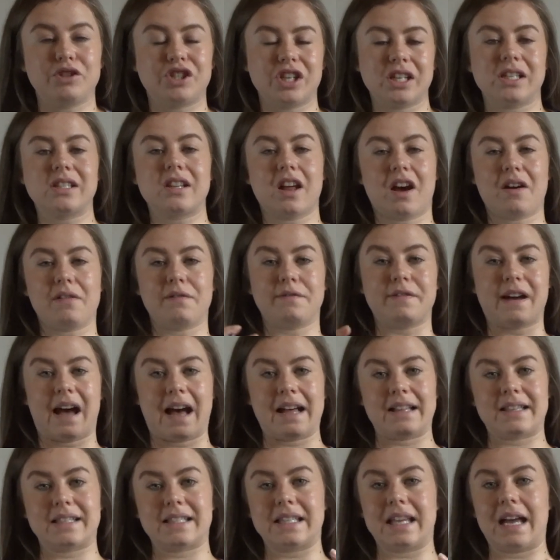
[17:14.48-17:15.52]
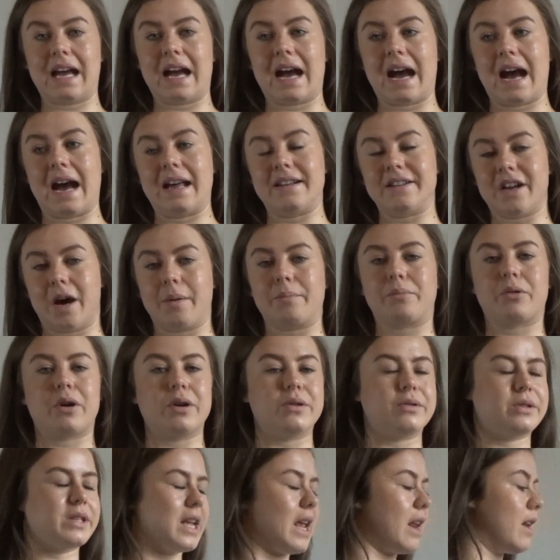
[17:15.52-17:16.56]
just our fats and our
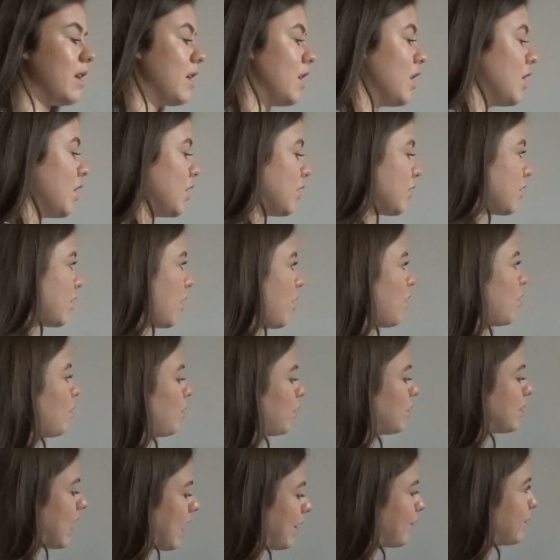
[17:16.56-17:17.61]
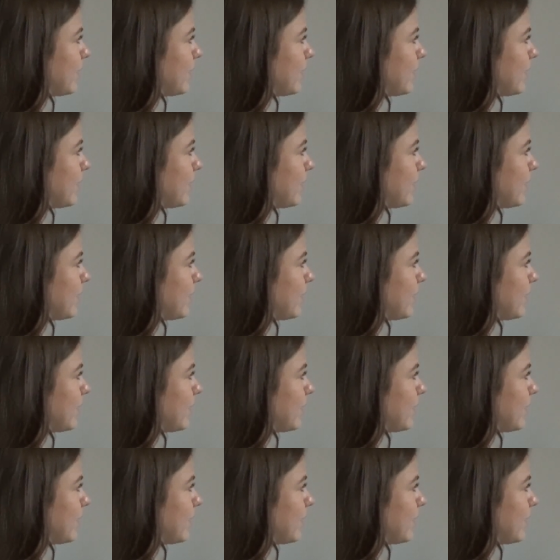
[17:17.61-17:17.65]
protein. So now